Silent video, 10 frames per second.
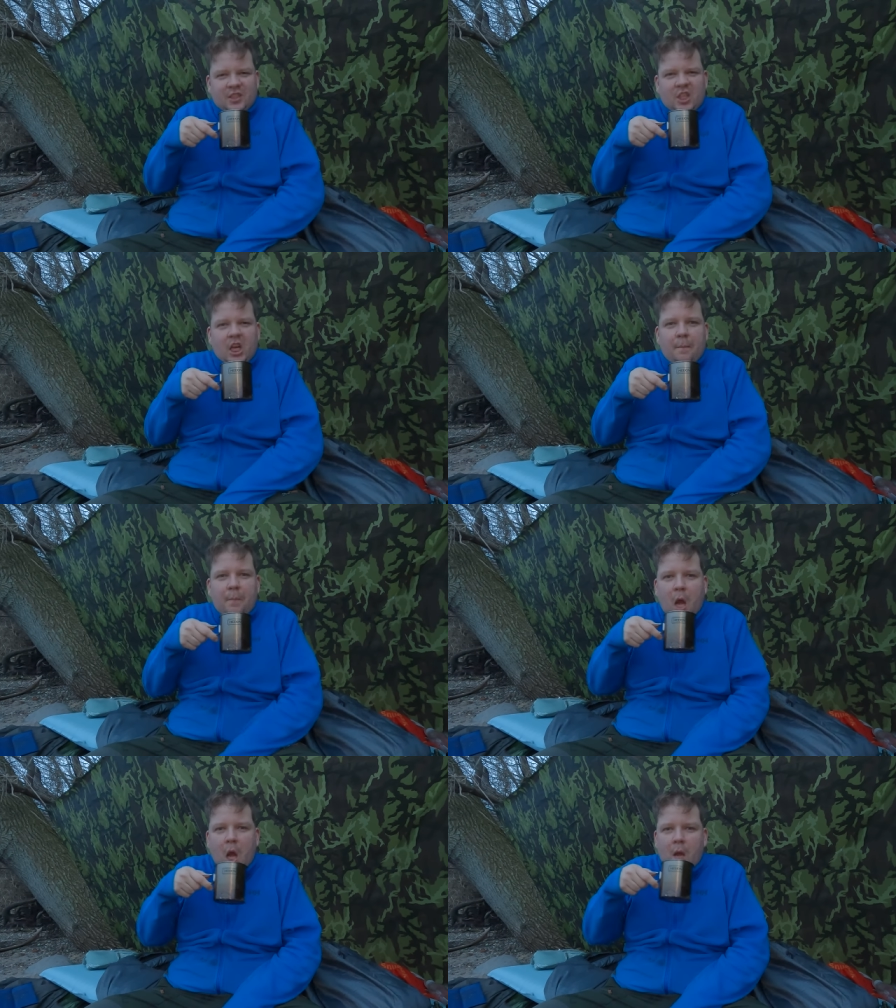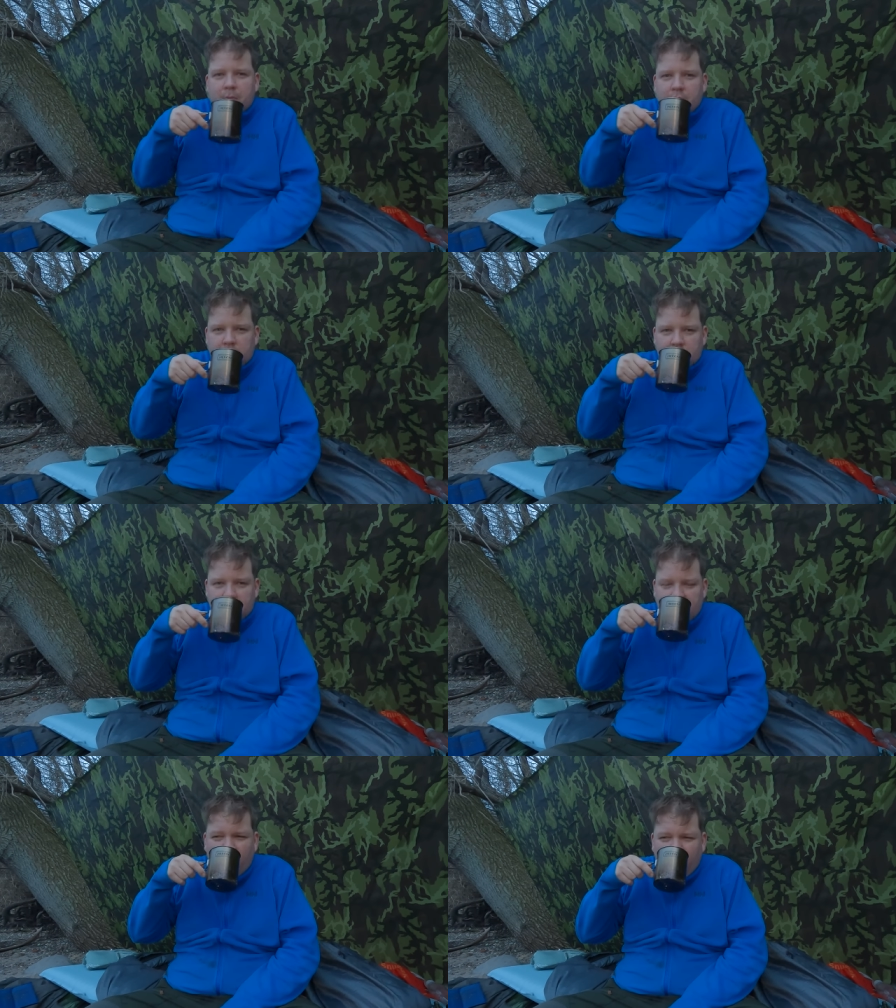Chicken bombs?
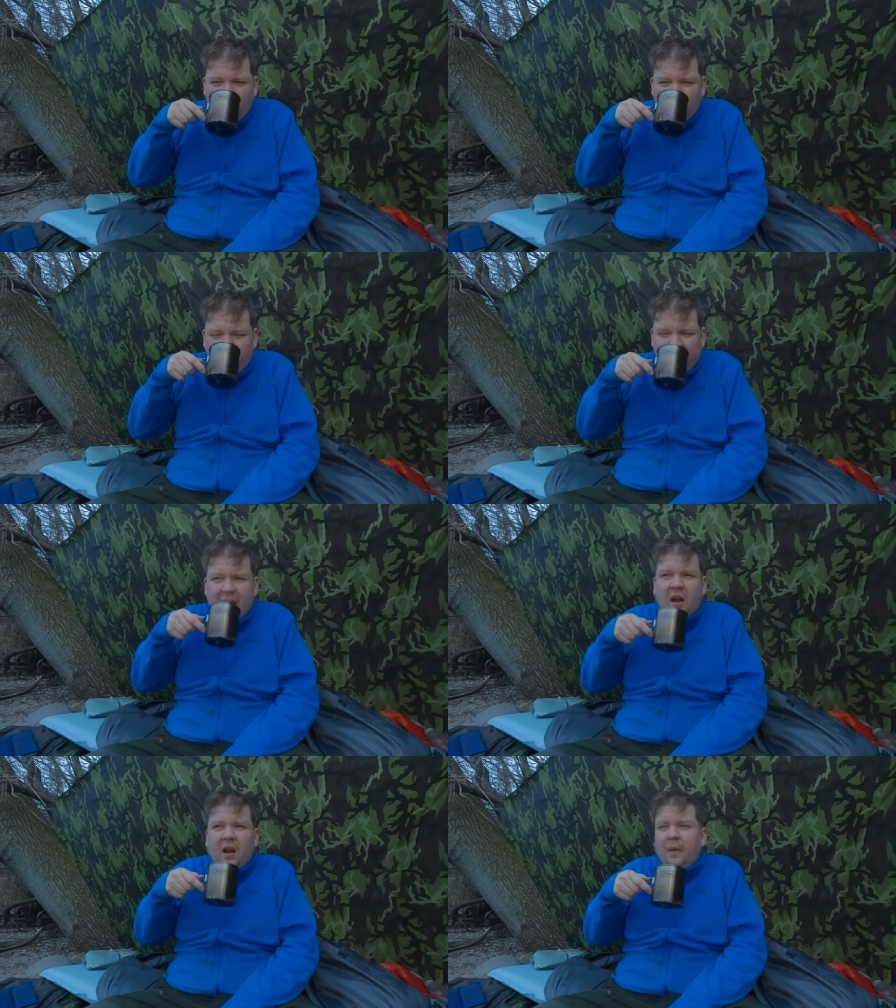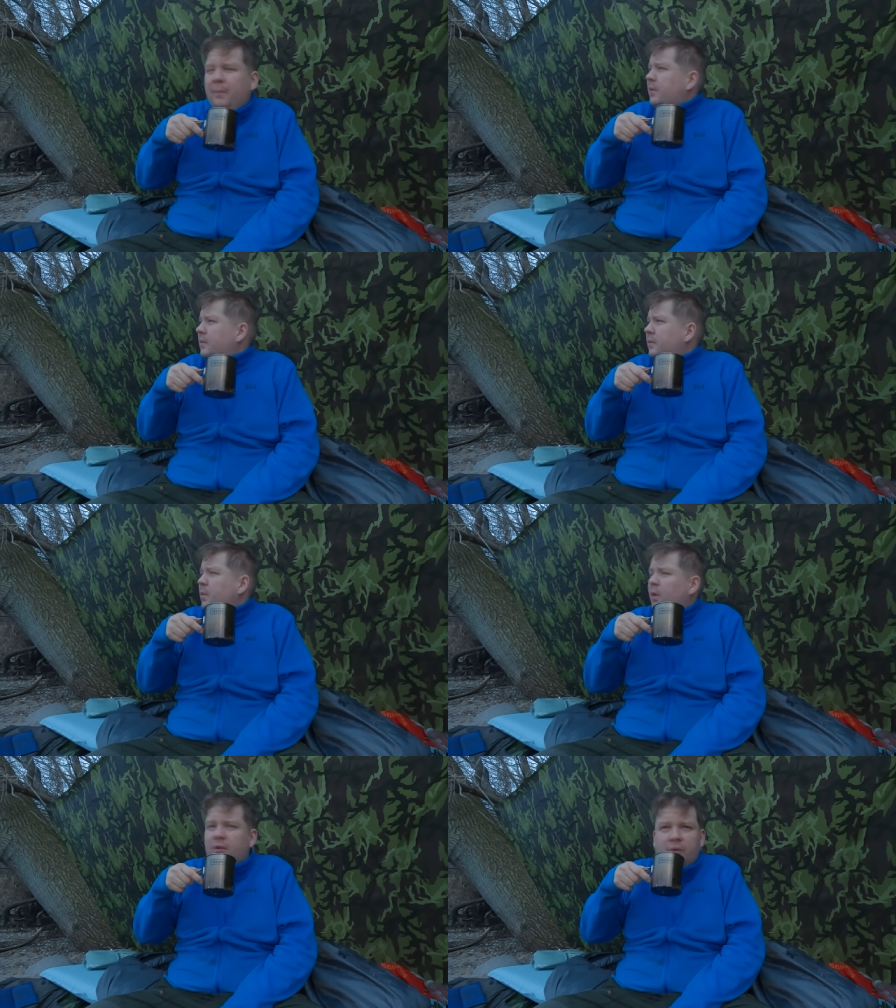Engelhop
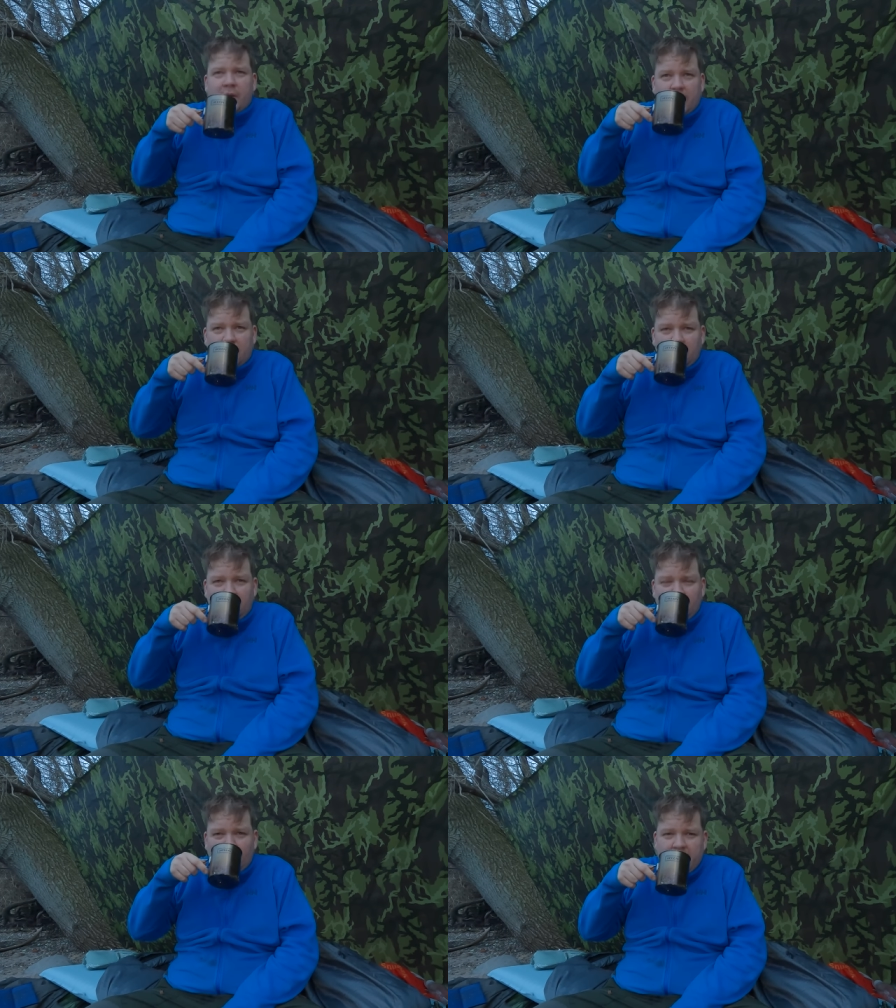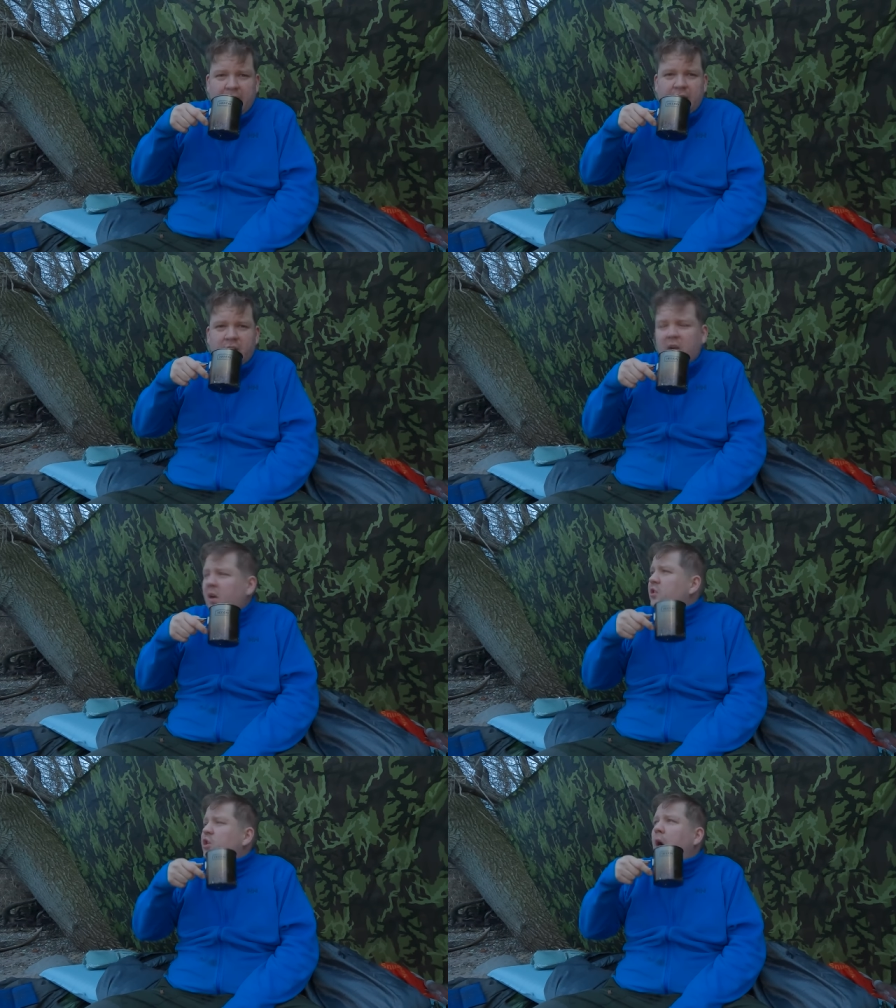what do they call?
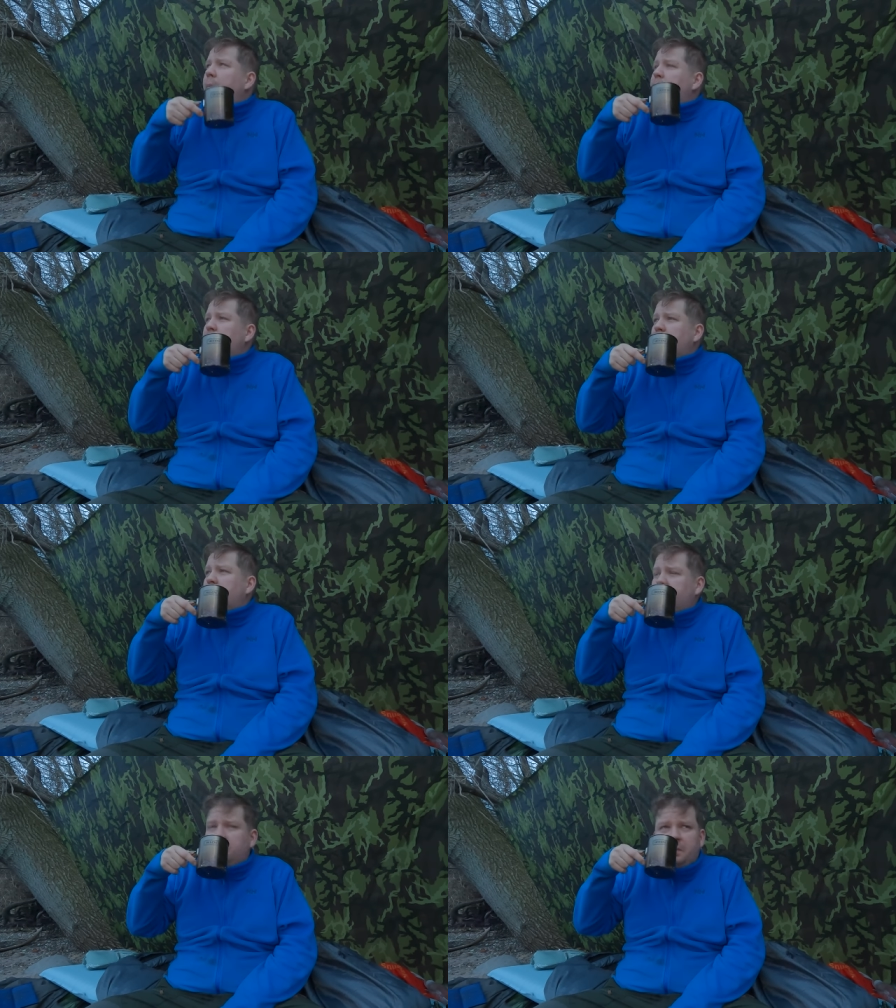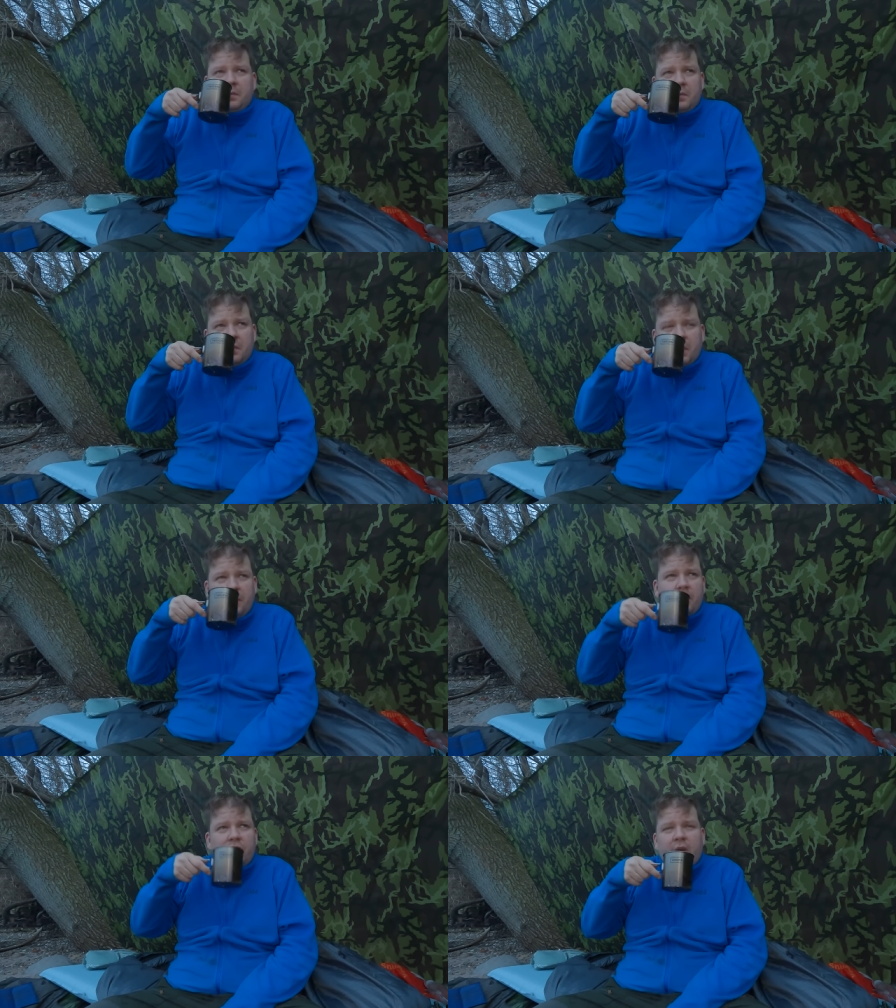Angel jumps,
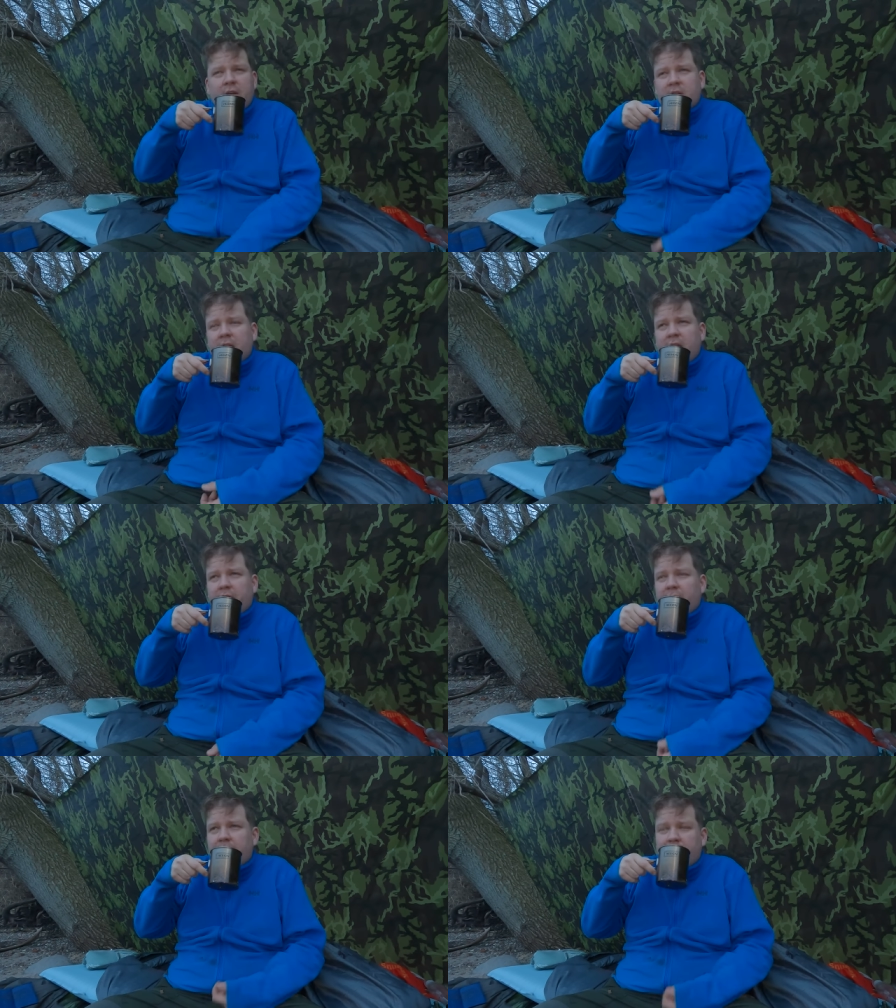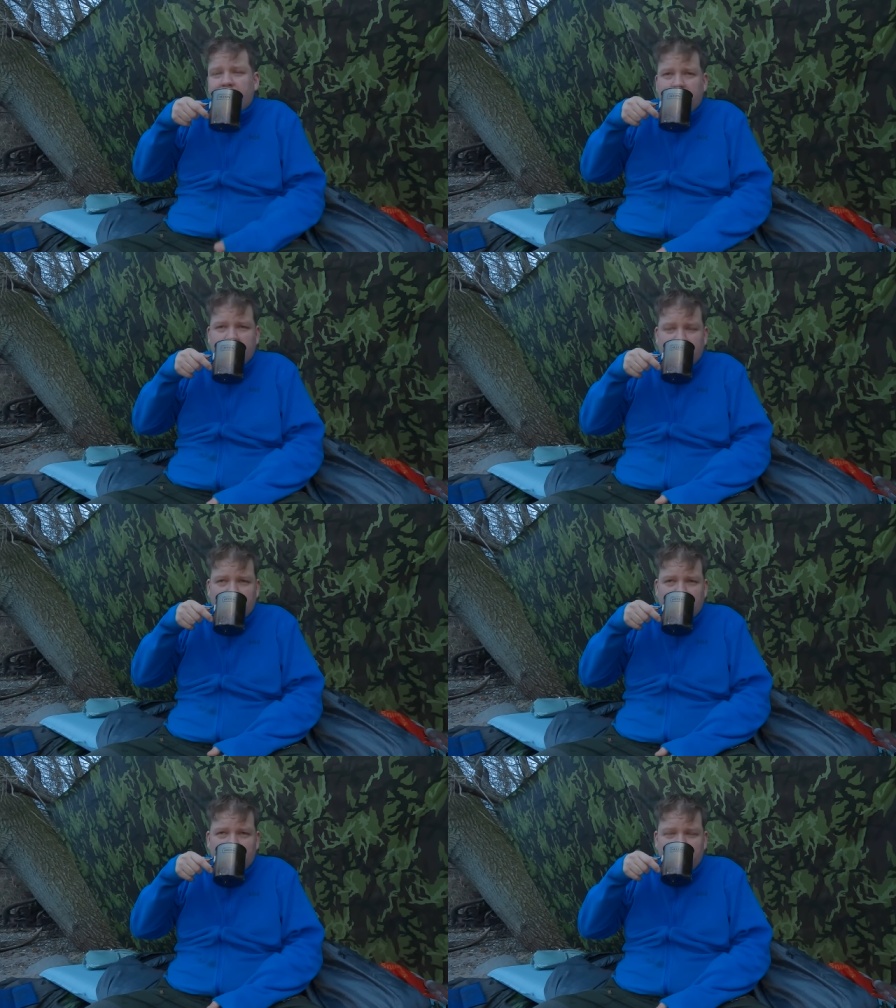if you translate it from uh,
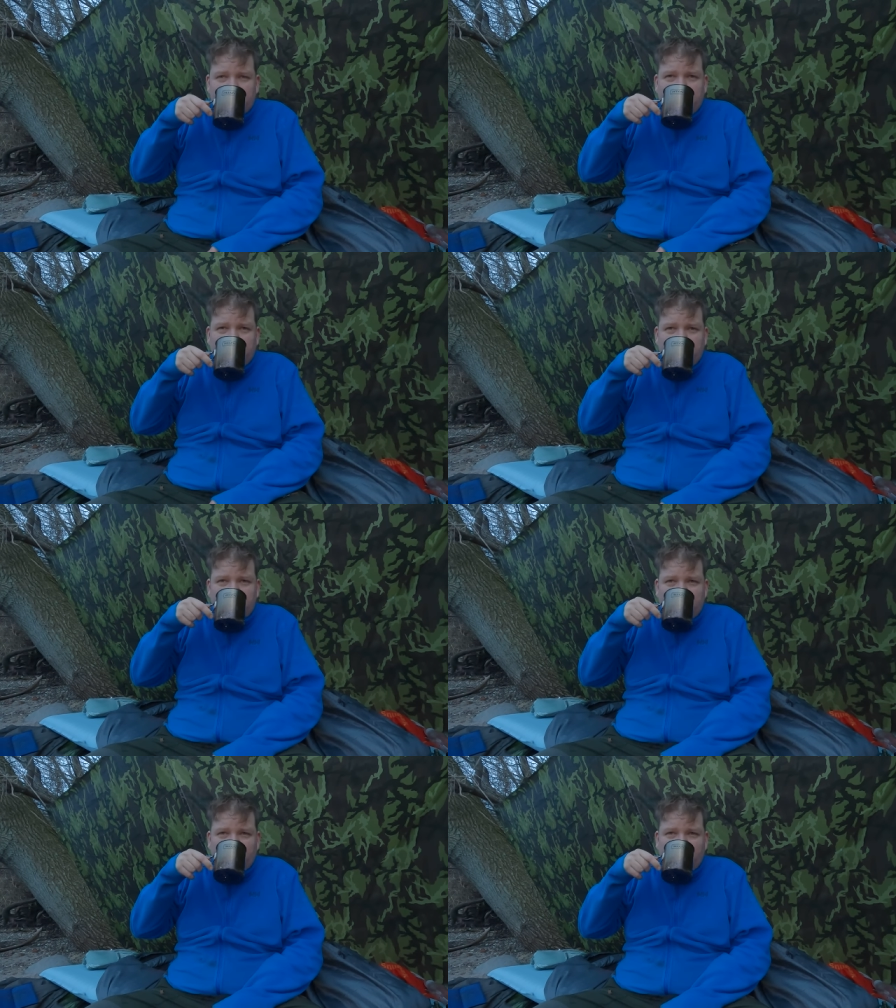Danish.